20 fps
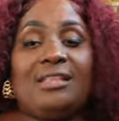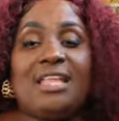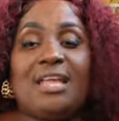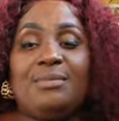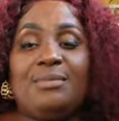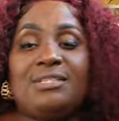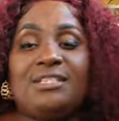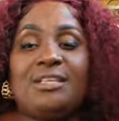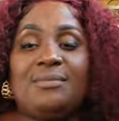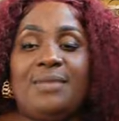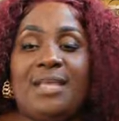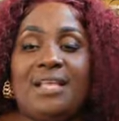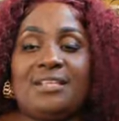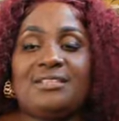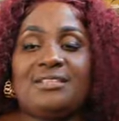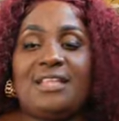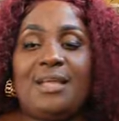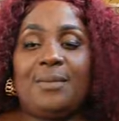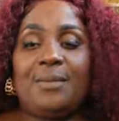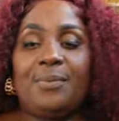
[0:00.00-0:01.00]
And I tell
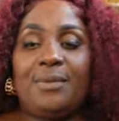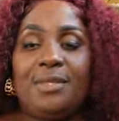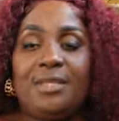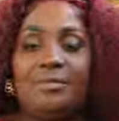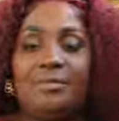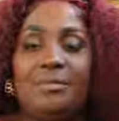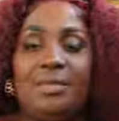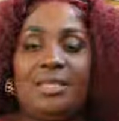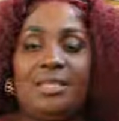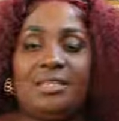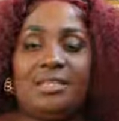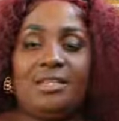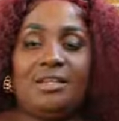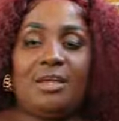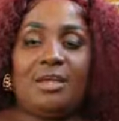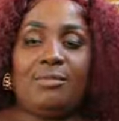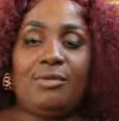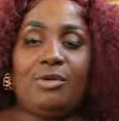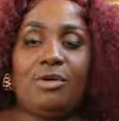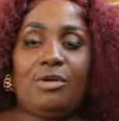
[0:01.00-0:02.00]
myself I stop eating
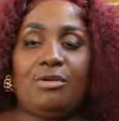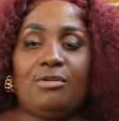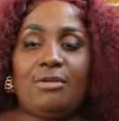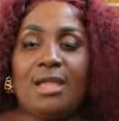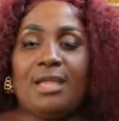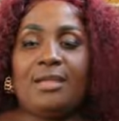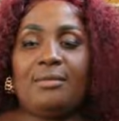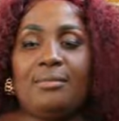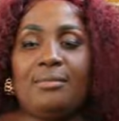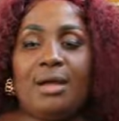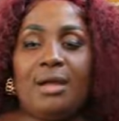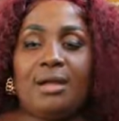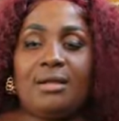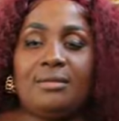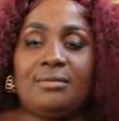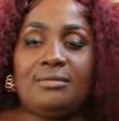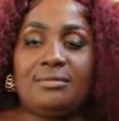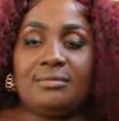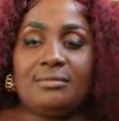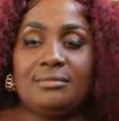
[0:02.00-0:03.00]
meat and I'm going to go right back.